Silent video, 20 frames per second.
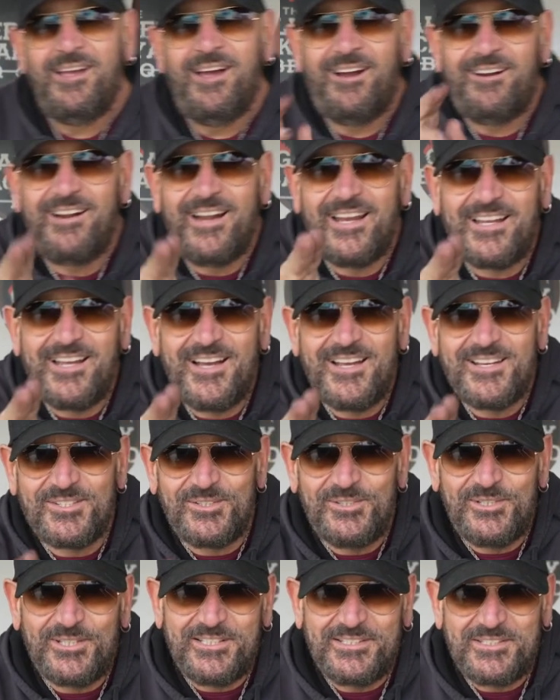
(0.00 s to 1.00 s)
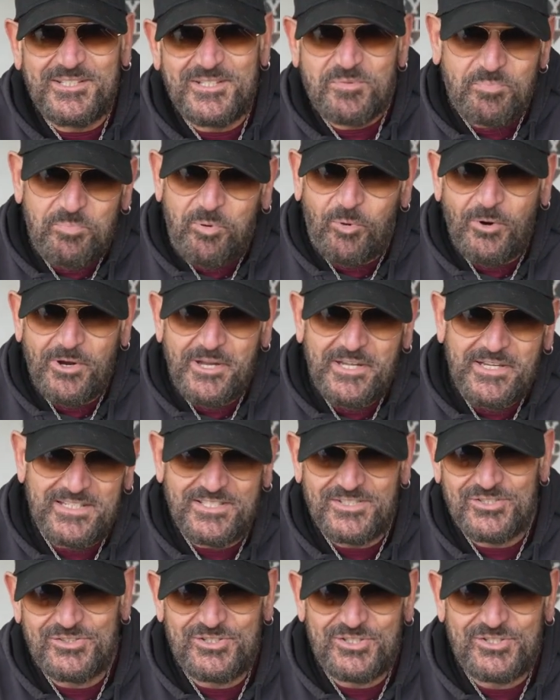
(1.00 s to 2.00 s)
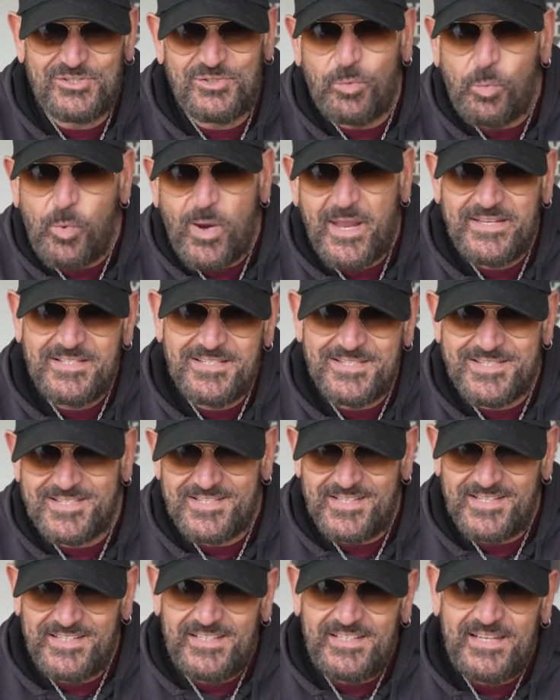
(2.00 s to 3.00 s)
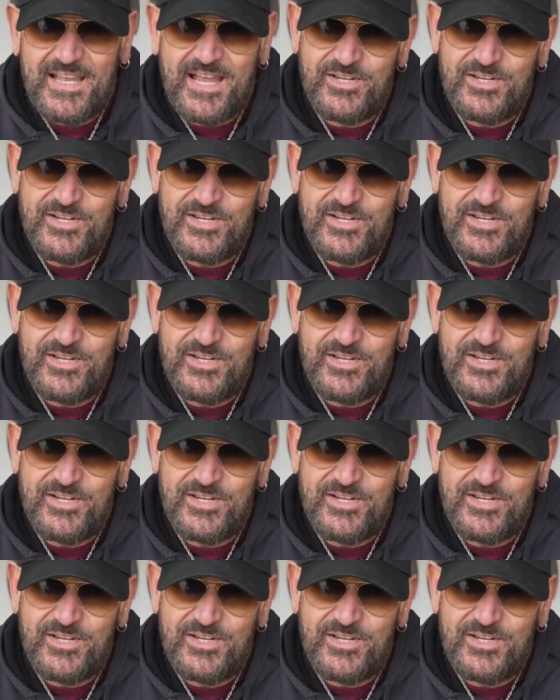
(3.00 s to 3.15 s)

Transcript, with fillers: All right guys, look at this point, it is just a wait and see.